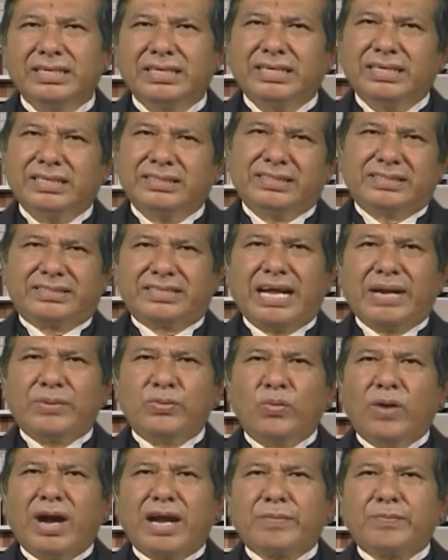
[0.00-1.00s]
The
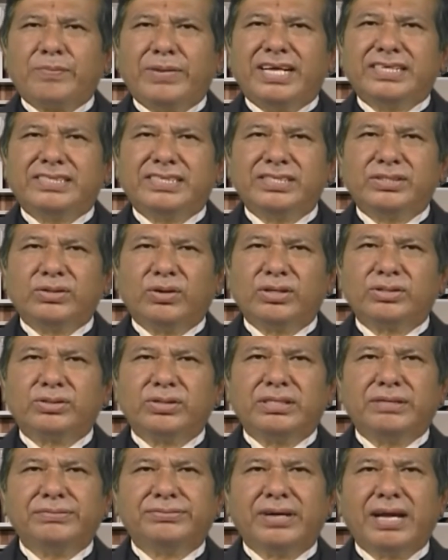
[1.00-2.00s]
term workplace is
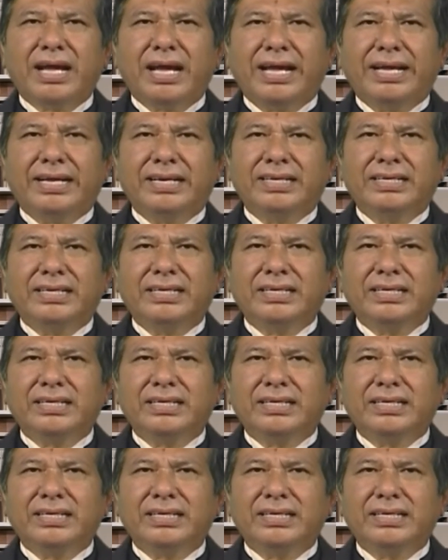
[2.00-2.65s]
also defined